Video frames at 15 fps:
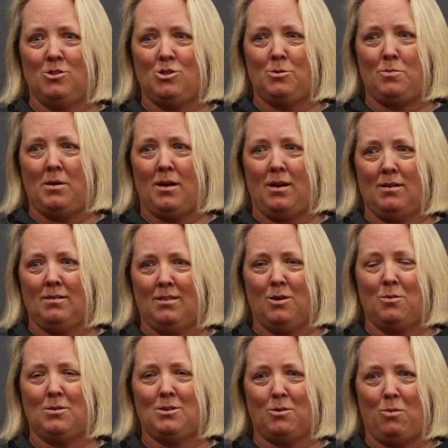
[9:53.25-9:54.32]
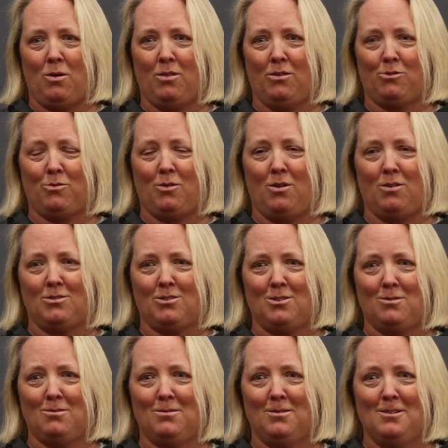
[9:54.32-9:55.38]
GPA. I think we did well this fall
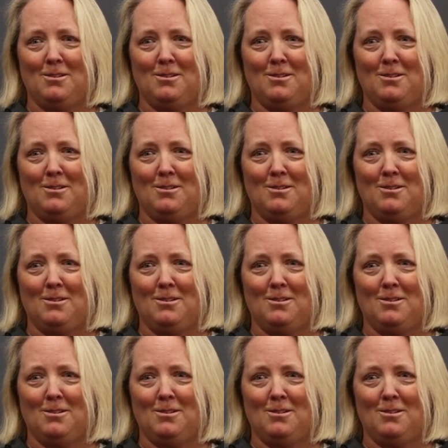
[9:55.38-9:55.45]
too.